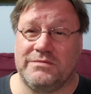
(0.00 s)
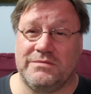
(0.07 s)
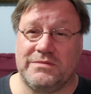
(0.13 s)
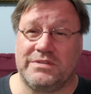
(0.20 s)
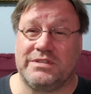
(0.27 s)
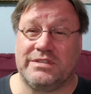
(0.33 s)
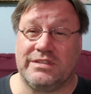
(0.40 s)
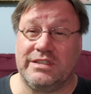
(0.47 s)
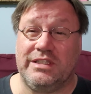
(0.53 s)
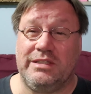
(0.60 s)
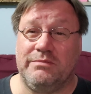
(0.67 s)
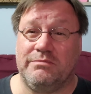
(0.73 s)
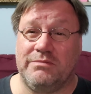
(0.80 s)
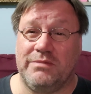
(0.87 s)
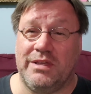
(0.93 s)

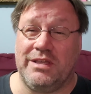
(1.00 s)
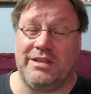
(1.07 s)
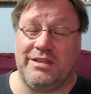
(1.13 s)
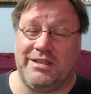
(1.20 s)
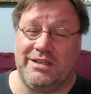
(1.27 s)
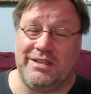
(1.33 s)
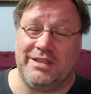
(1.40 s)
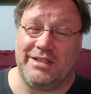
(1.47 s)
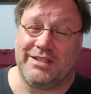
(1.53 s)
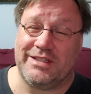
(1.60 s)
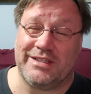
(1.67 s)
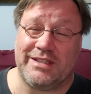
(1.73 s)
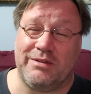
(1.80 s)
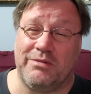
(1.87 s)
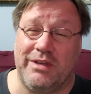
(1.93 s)
sleep
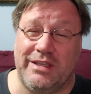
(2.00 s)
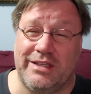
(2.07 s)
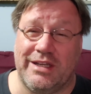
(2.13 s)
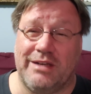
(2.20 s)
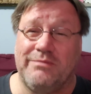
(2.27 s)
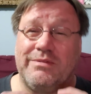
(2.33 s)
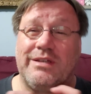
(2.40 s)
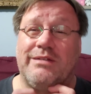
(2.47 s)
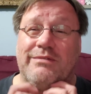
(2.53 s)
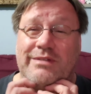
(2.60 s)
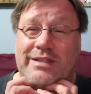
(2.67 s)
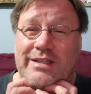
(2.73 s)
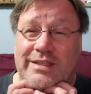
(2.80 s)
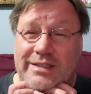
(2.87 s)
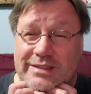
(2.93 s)
because I wake up and I'm
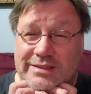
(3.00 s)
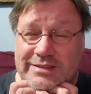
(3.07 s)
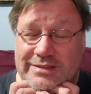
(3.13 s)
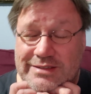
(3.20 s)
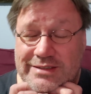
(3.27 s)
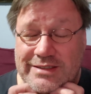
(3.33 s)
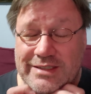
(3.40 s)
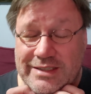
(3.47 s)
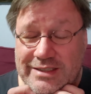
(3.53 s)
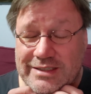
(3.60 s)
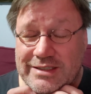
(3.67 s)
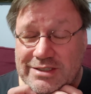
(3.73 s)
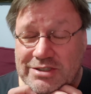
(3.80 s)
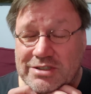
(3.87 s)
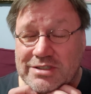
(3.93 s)
like, it
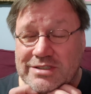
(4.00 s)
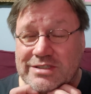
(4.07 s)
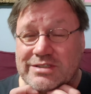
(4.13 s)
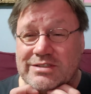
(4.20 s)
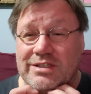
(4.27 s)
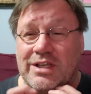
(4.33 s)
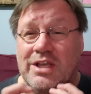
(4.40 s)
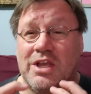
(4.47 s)
hurts.